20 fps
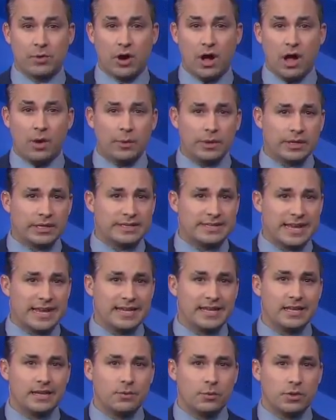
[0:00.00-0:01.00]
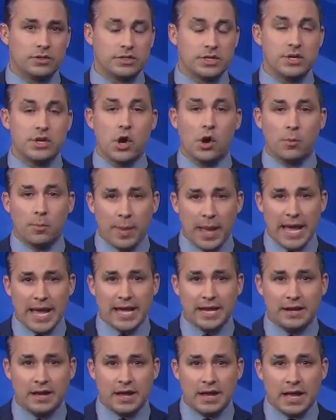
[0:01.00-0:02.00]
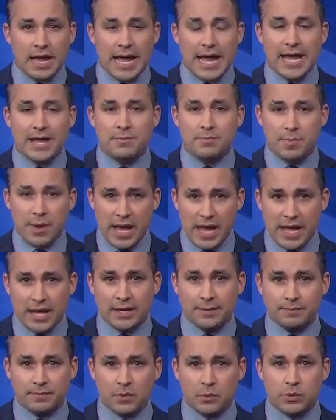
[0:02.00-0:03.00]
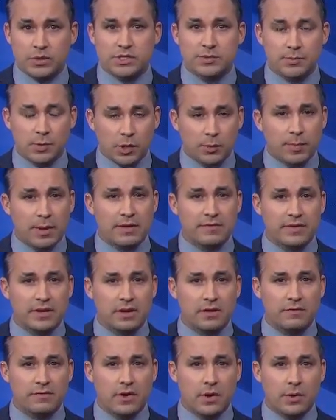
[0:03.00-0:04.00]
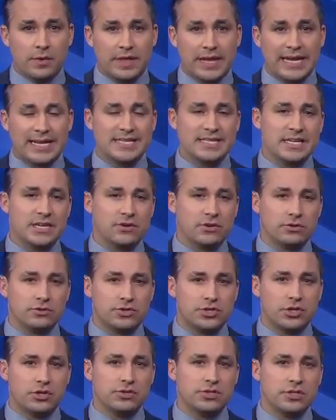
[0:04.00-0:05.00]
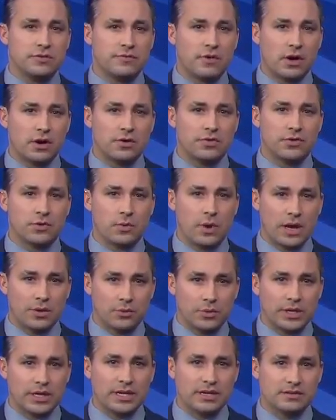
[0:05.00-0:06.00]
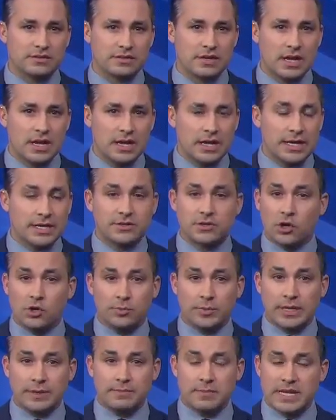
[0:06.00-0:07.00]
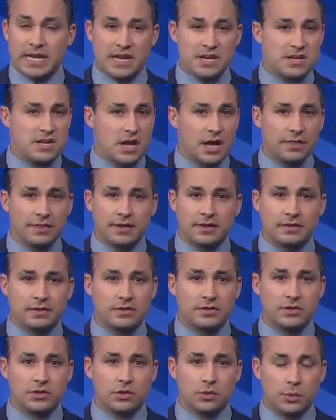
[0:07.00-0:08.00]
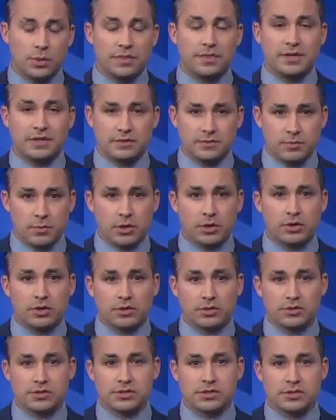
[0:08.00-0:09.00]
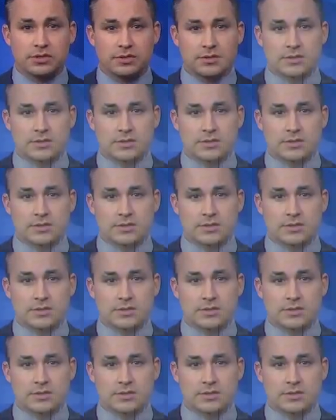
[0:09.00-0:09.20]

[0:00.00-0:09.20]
All we could take in was a notepad and pen. We spoke by video phone with 18-year-old Joseph Arthur Rodriguez. He told me he had nothing to do with these murders.